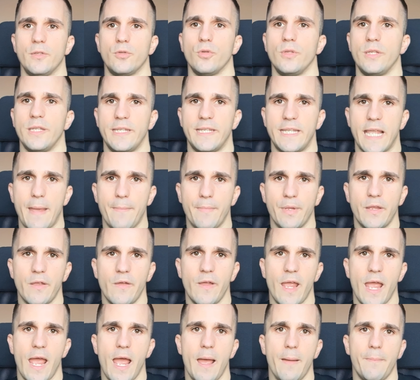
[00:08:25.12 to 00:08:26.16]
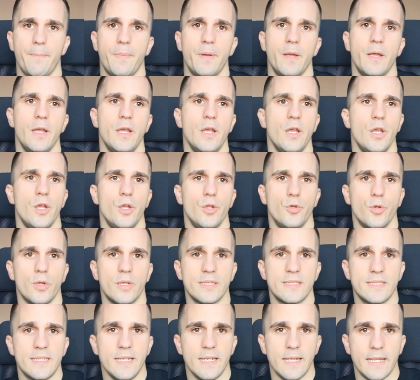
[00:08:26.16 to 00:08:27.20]
into the Hemingway app, you
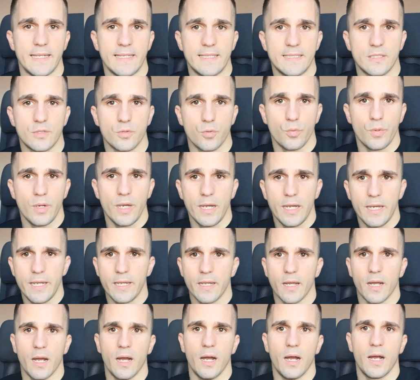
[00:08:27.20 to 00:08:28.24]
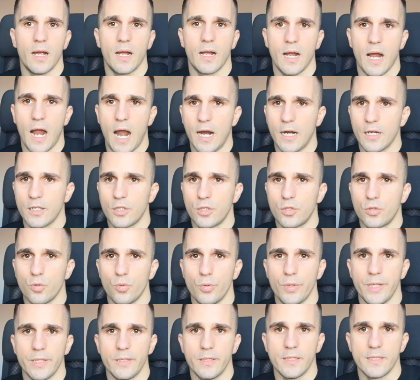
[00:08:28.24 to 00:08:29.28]
can see it's really hard to
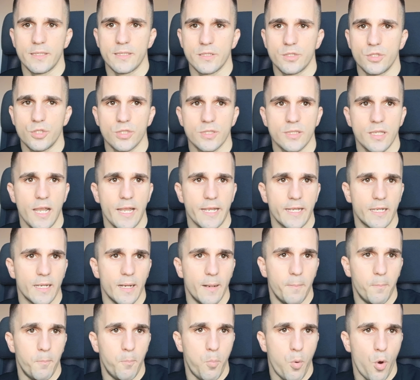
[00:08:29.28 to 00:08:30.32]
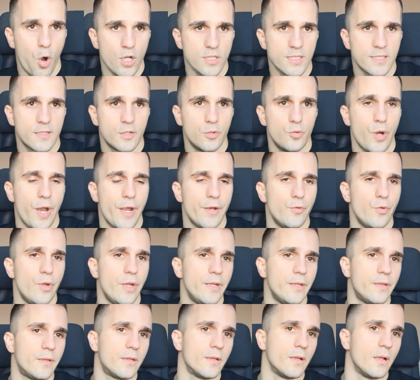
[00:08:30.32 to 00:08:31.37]
read. It's just like
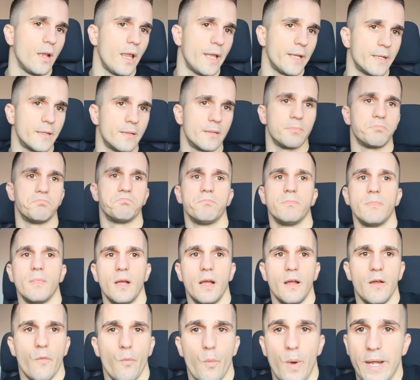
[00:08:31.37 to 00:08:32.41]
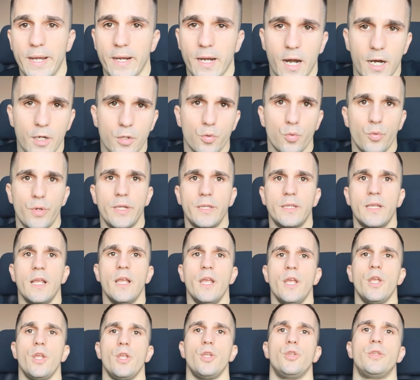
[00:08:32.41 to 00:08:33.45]
postgraduate, like very hard to read.
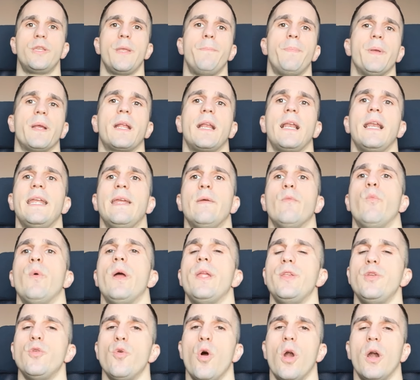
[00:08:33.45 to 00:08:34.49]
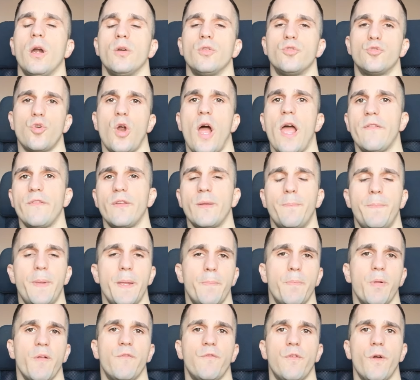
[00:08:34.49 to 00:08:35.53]
Typically, when you are driving
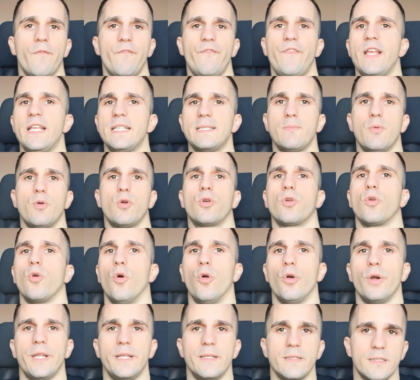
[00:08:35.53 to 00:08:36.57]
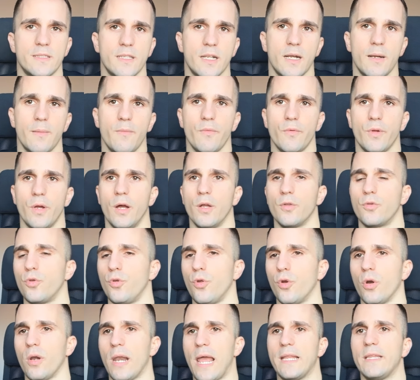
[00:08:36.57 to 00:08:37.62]
people from Facebook or Instagram to
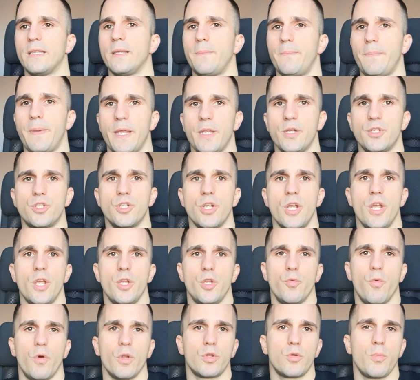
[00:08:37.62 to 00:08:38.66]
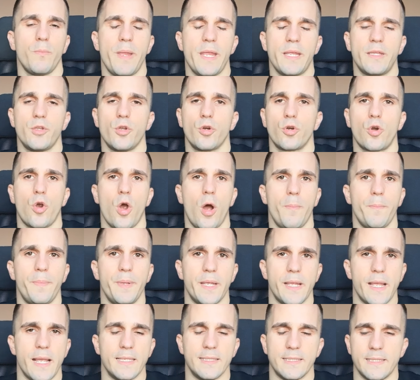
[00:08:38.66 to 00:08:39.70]
your landing page, you want to make your
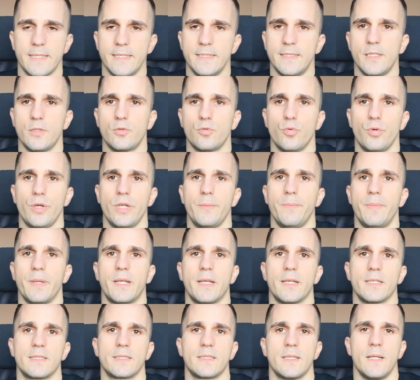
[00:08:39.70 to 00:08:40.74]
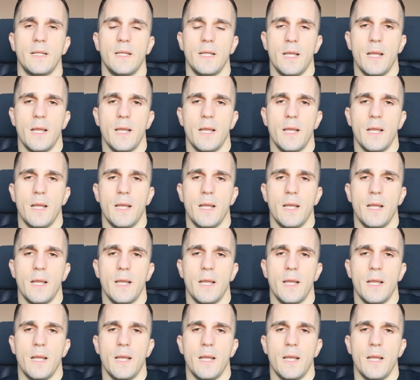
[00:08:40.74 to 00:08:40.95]
copy as easy to read because